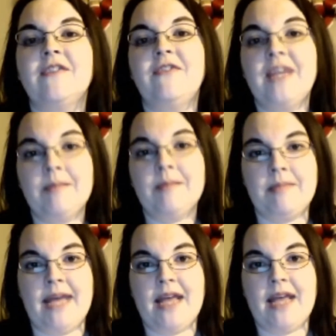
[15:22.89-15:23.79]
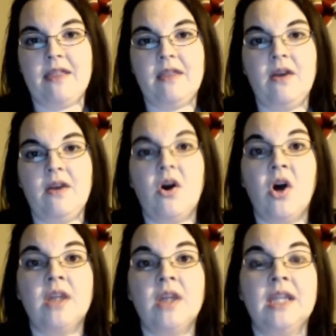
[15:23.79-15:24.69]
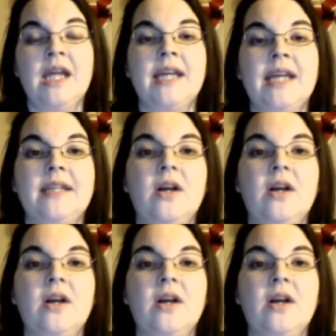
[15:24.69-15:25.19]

Family Math online.